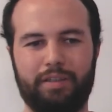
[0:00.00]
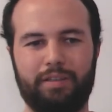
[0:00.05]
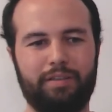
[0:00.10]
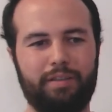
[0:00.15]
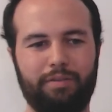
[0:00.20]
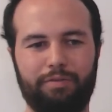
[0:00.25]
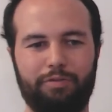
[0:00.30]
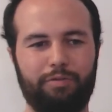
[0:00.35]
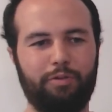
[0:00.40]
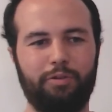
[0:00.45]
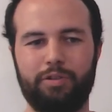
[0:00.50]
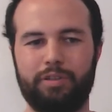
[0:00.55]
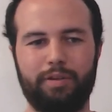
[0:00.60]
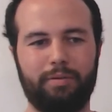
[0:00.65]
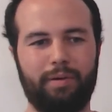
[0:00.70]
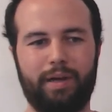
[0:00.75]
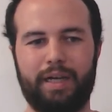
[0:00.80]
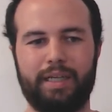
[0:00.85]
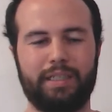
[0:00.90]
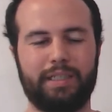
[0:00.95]
The full
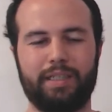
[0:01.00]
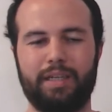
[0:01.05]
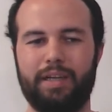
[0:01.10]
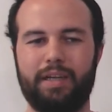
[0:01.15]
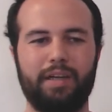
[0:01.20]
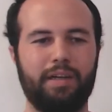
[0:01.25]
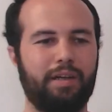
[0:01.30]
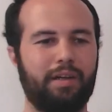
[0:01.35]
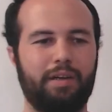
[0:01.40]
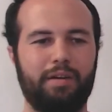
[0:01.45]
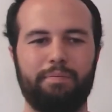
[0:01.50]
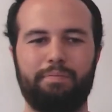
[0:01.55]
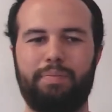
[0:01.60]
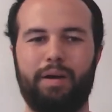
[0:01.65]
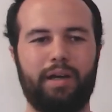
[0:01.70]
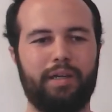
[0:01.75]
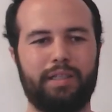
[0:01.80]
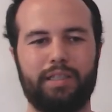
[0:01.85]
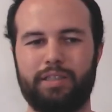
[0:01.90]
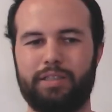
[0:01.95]
device,
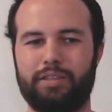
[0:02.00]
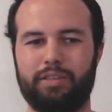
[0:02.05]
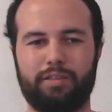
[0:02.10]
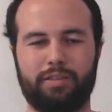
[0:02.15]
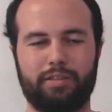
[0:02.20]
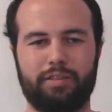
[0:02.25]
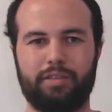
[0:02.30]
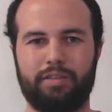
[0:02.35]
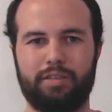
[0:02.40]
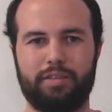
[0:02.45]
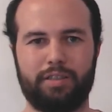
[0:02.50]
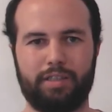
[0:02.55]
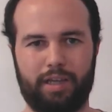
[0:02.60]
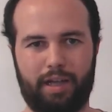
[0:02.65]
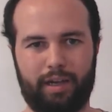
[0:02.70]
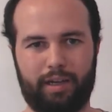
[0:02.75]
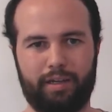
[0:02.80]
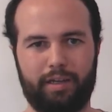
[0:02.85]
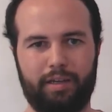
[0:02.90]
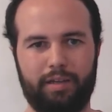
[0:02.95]
partitions
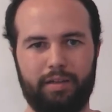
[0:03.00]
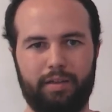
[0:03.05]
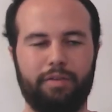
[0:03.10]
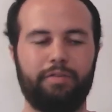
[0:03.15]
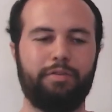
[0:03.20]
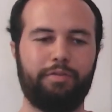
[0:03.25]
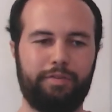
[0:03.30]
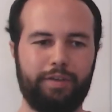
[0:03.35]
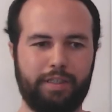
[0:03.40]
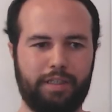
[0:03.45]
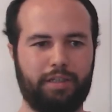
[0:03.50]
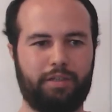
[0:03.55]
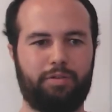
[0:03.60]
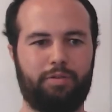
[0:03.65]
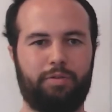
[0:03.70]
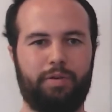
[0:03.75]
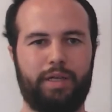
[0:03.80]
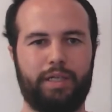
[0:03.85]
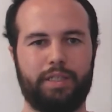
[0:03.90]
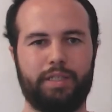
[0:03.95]
suck, physical
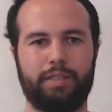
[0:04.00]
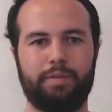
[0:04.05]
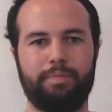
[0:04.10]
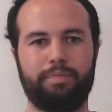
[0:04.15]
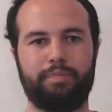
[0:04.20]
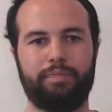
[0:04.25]
ones.